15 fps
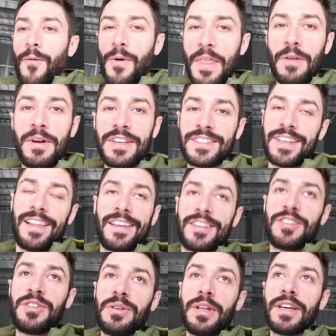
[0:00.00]
One of the reasons I like
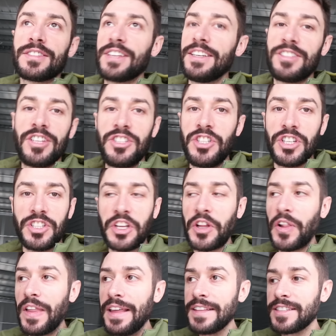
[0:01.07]
to do this is it just
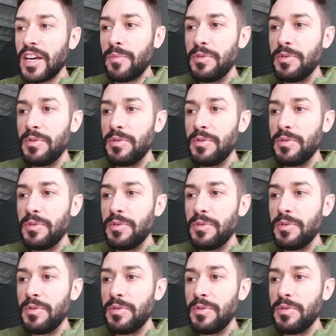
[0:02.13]
cleans